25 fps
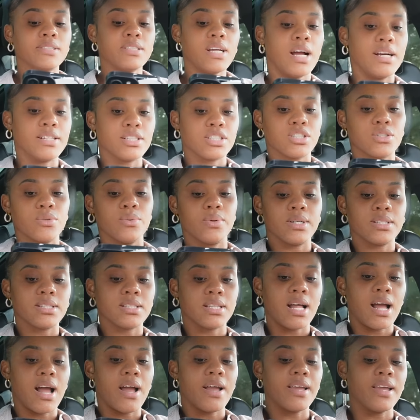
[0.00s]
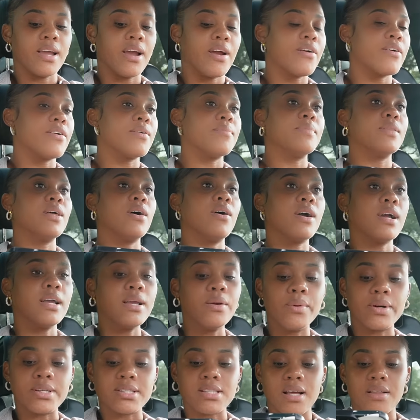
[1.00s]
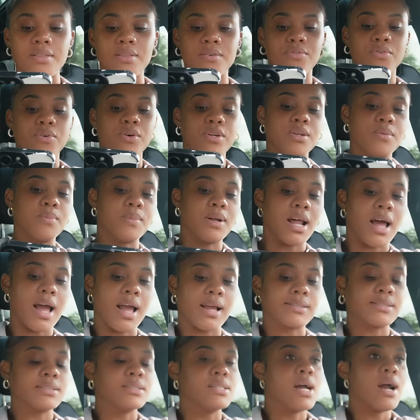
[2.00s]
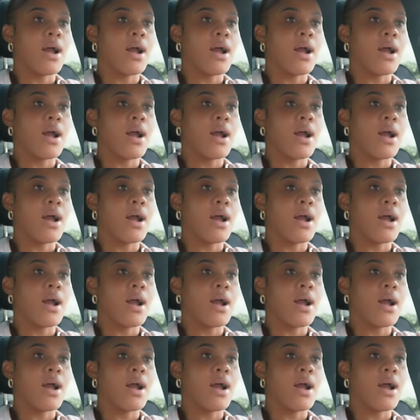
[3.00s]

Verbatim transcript: and she was like hear him now he was on the phone he was like